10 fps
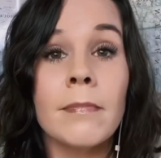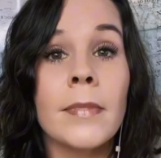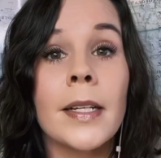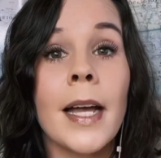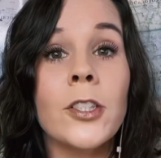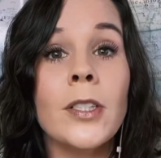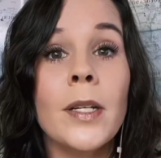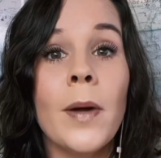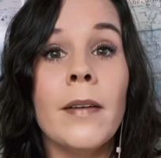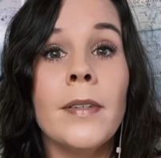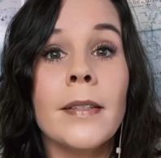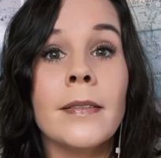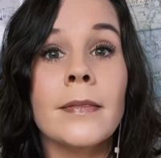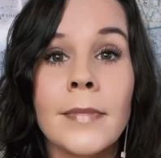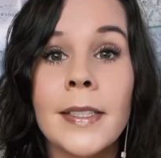casually waved
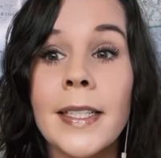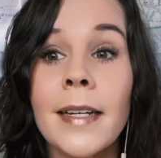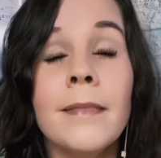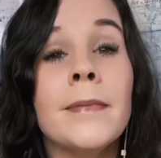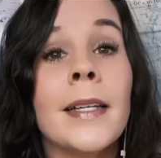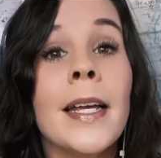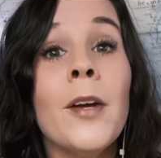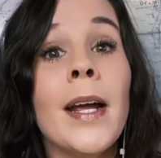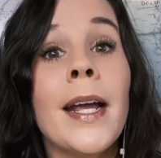and said, "Here I